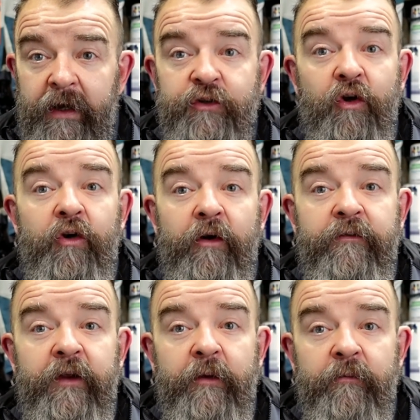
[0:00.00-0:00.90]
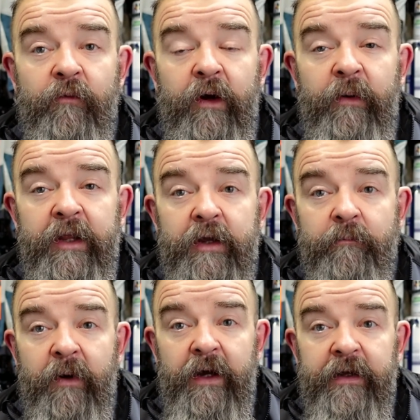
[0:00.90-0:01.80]
I don't know if you can where you can
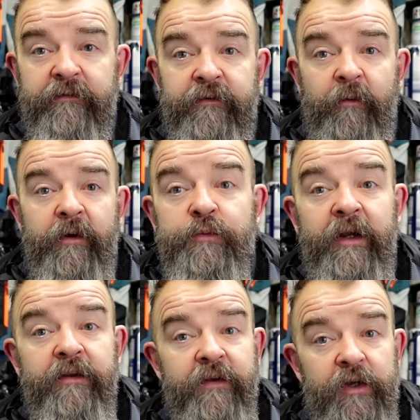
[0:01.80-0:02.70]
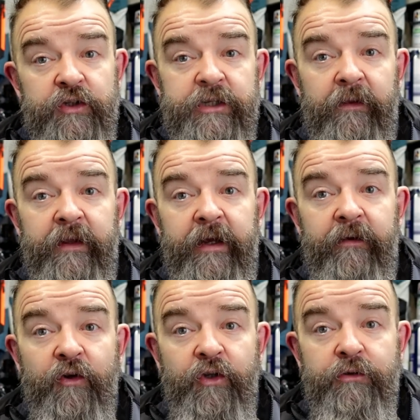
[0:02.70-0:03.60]
buy that from. There's plenty of videos out there
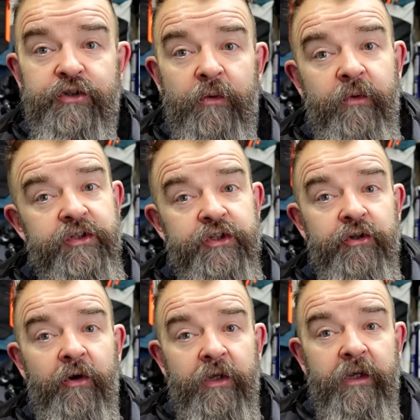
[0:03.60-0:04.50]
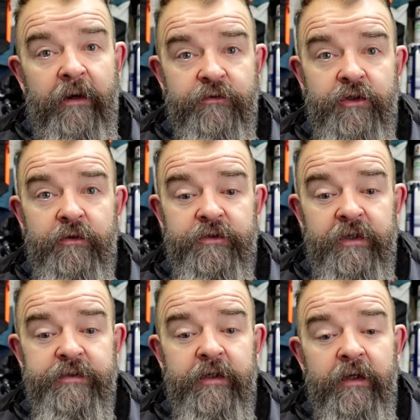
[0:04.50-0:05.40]
on YouTube which are showing you how to use this.